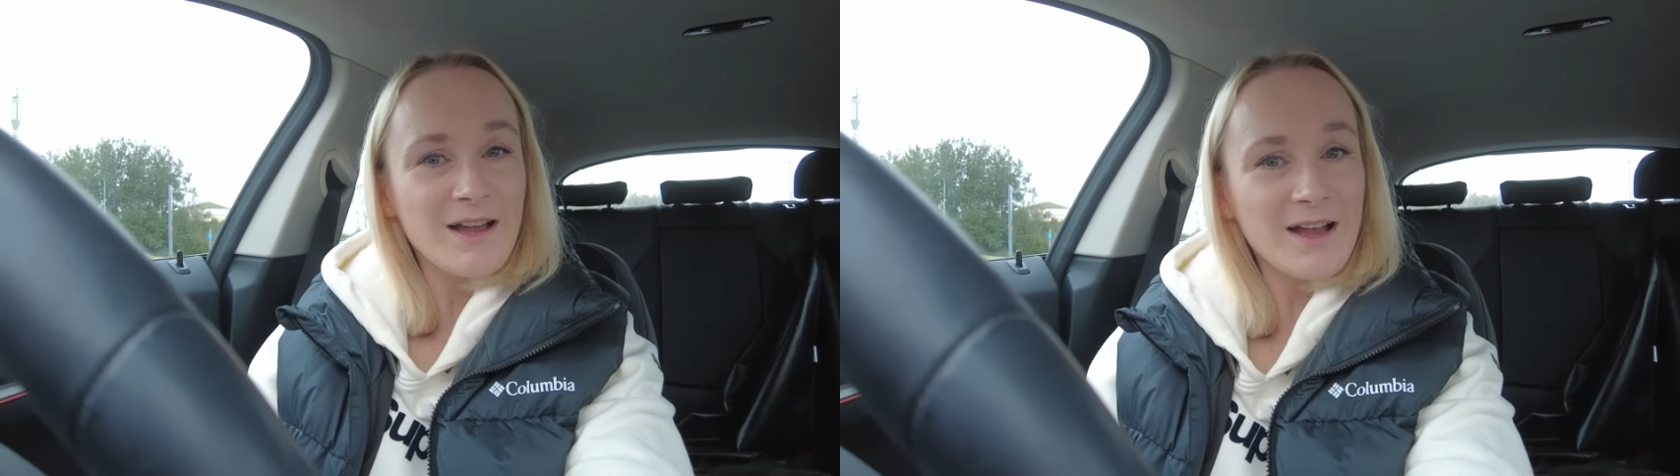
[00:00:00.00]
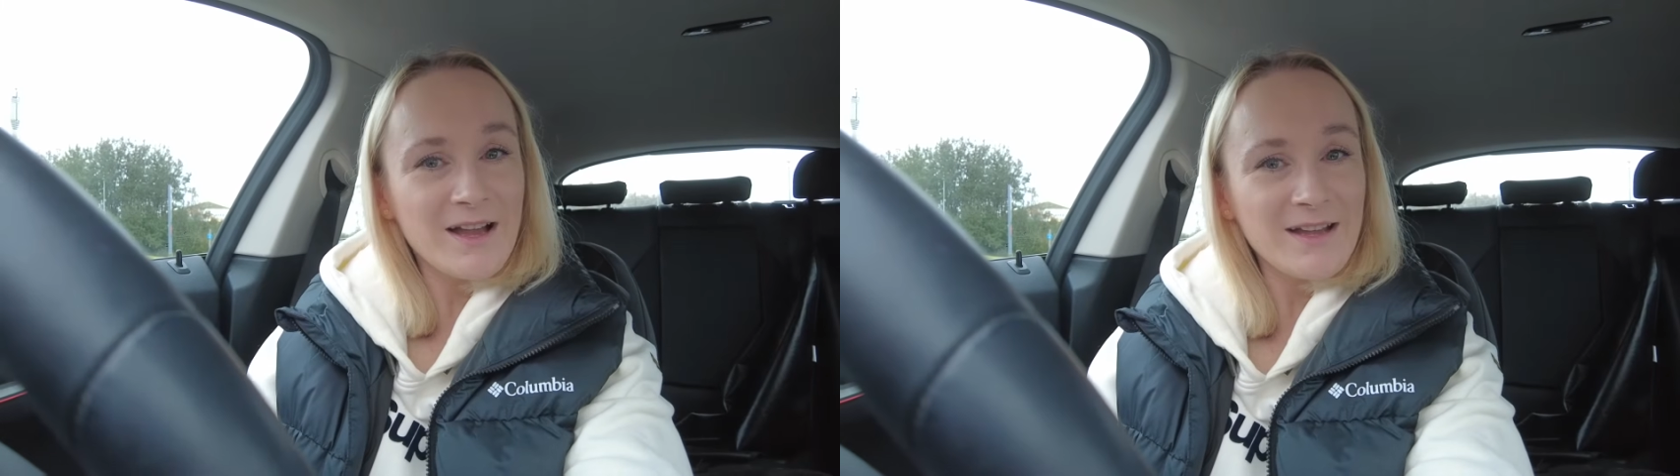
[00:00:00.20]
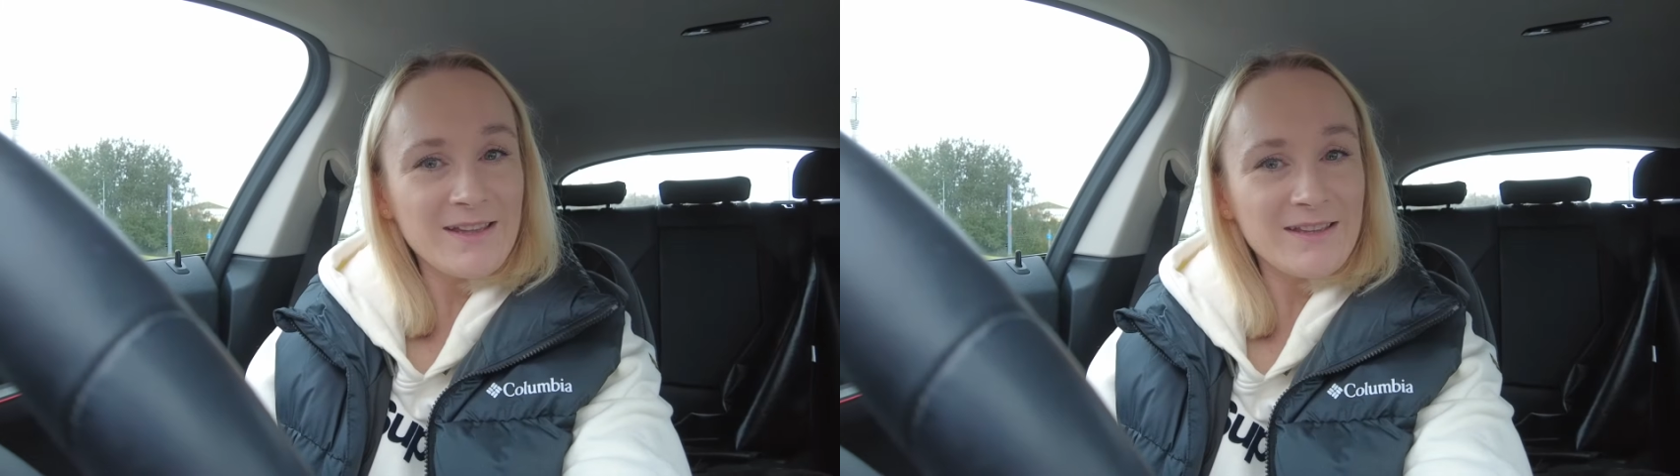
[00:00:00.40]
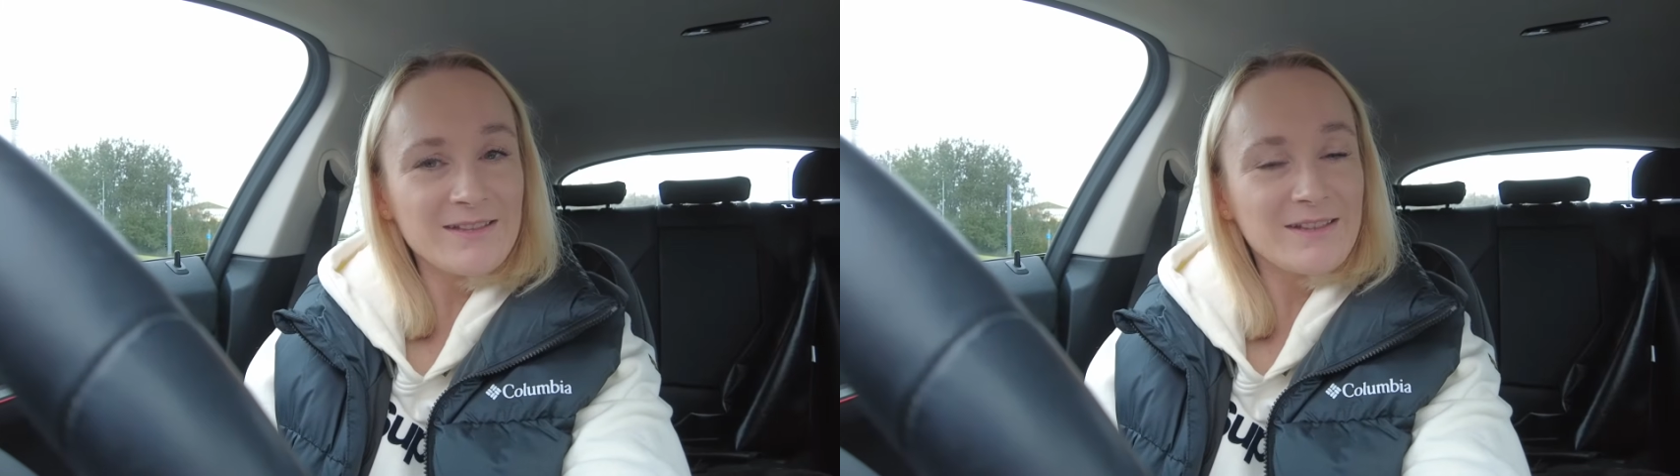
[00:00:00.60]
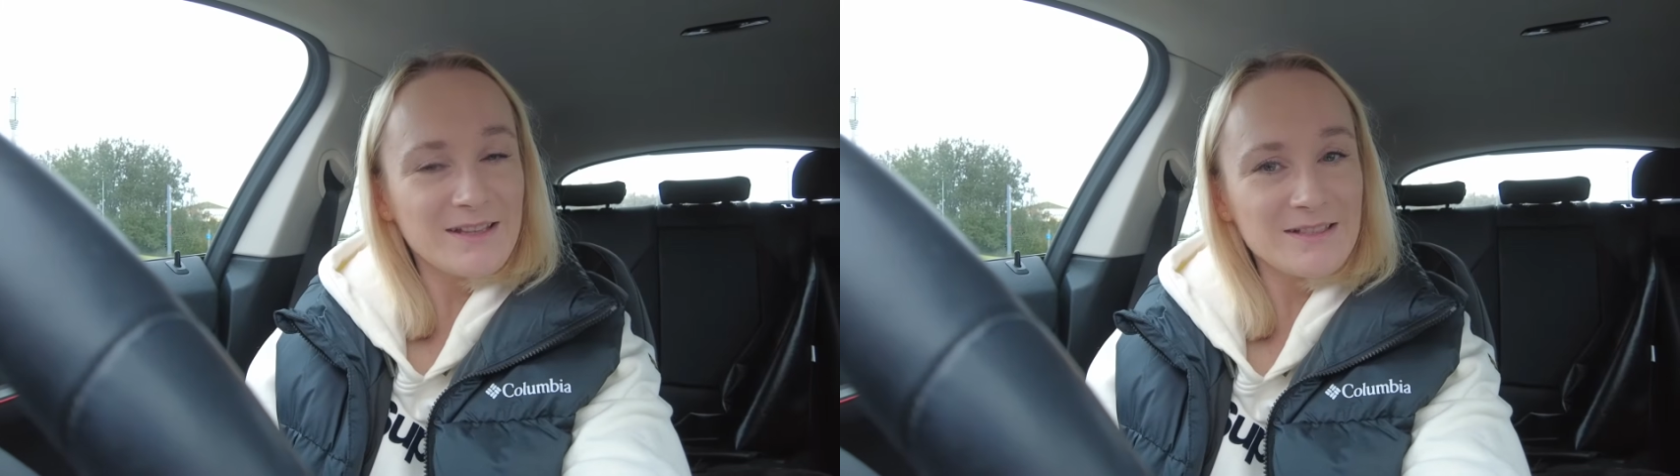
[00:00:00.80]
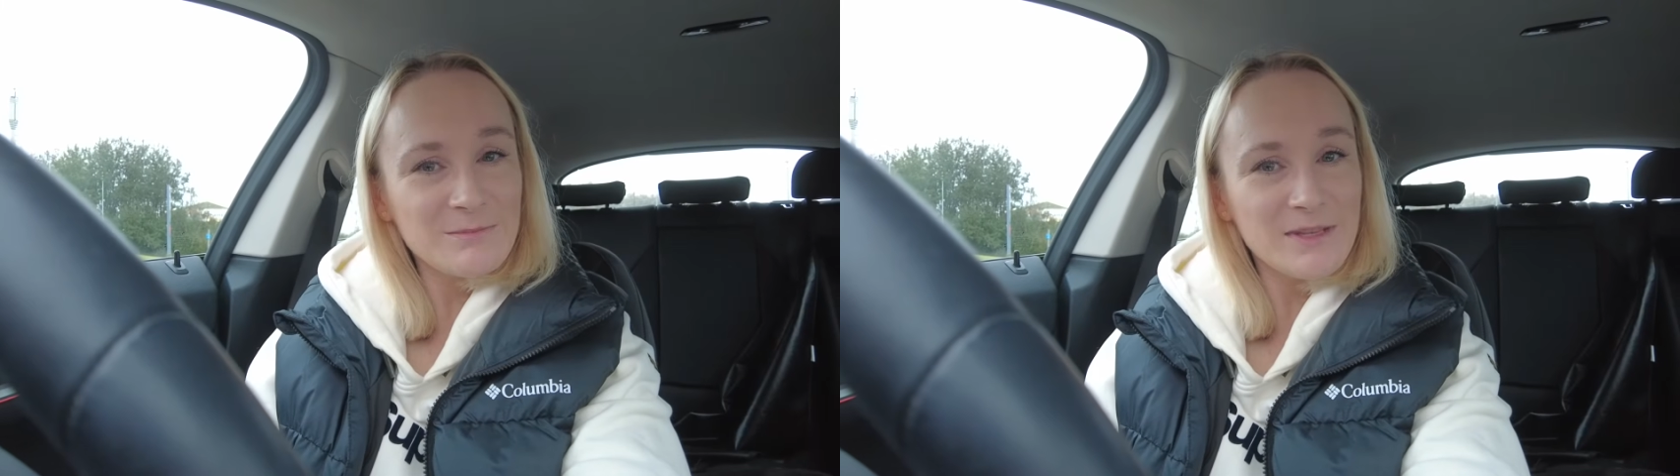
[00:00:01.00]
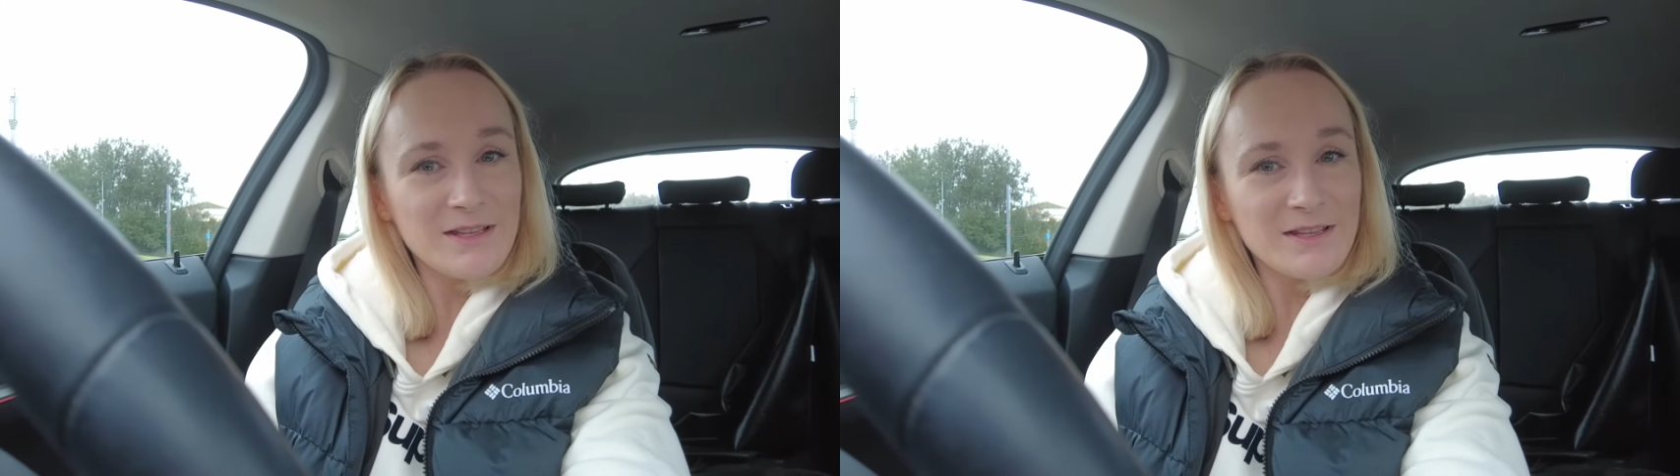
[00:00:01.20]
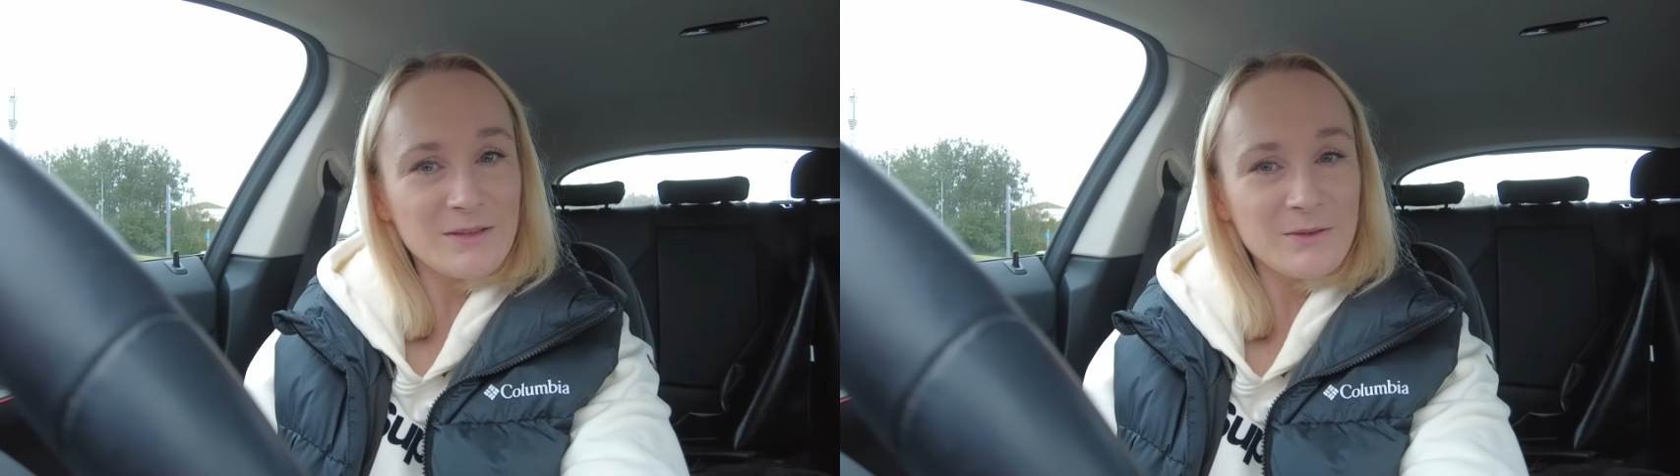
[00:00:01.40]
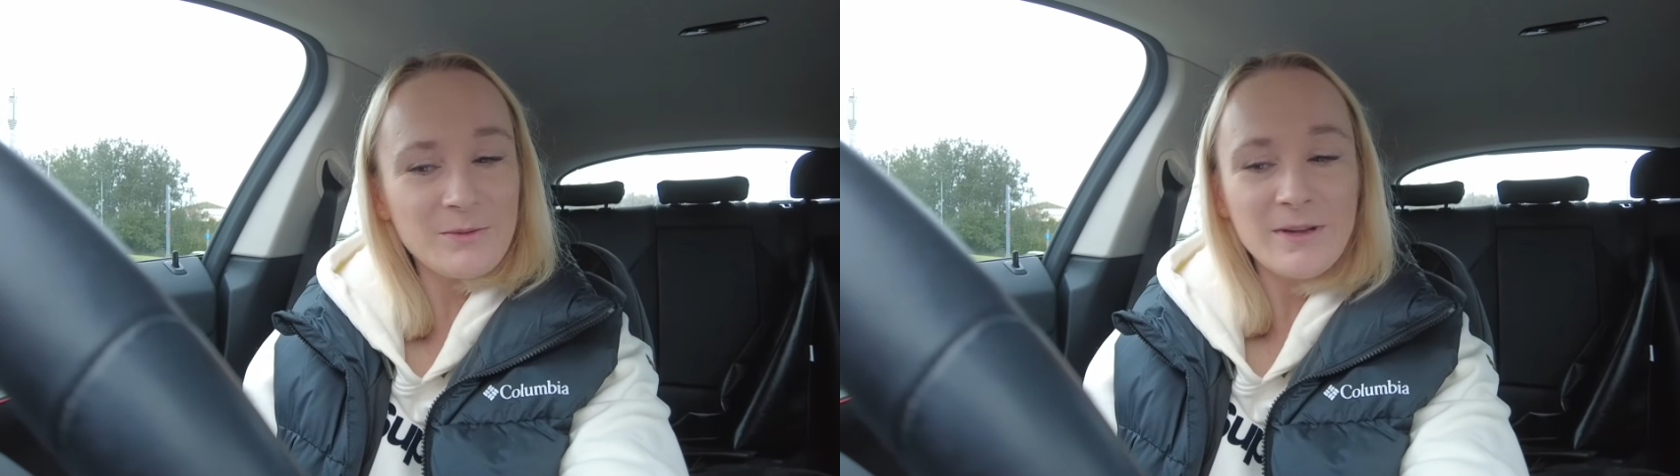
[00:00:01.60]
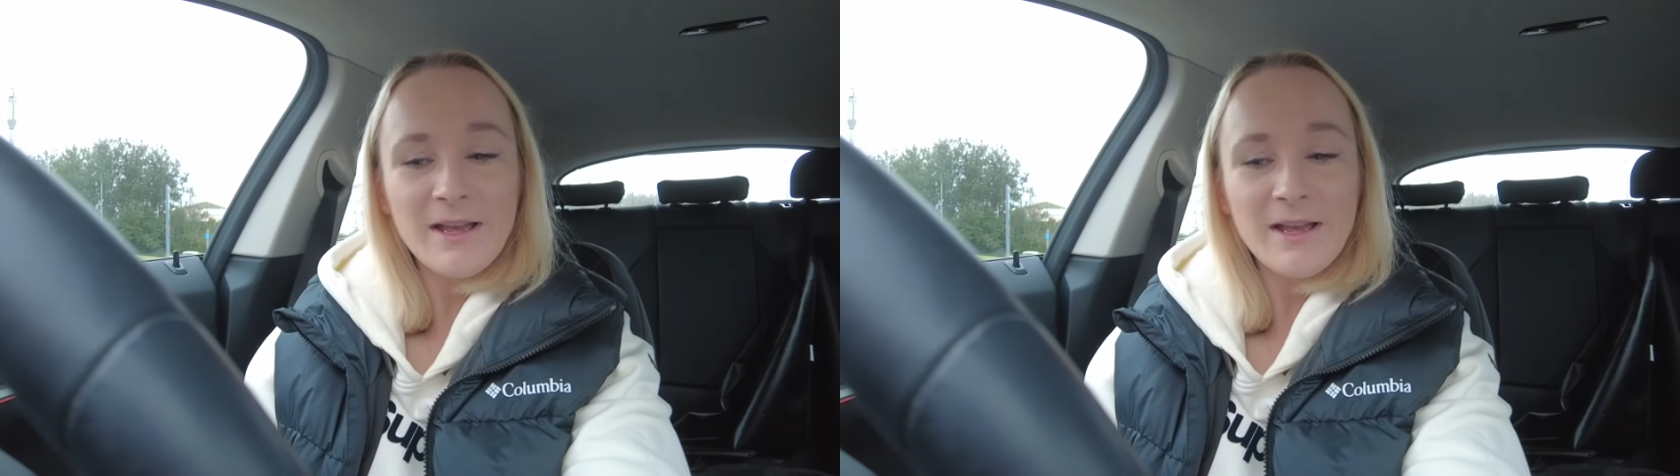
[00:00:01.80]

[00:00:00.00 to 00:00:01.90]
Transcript: Hi, nice to meet you,